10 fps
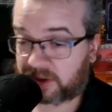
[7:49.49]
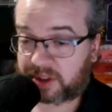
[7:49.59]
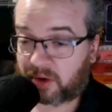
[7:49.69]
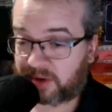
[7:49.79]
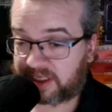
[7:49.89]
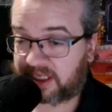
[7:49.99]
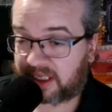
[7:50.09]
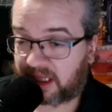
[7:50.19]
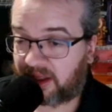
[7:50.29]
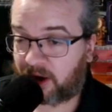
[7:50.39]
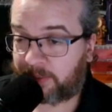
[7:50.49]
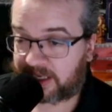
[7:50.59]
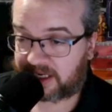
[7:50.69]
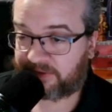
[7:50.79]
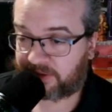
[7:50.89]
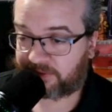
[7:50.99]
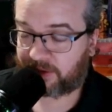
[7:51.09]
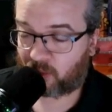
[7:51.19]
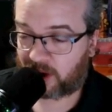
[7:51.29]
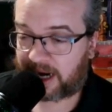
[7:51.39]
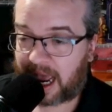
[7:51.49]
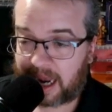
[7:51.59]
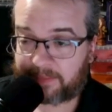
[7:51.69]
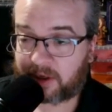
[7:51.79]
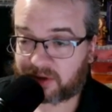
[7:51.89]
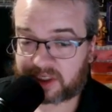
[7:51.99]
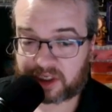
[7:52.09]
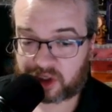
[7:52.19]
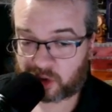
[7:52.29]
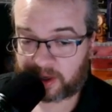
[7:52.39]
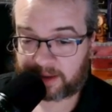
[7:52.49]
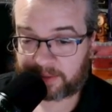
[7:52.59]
so this is a little bit different from what I'm used to doing,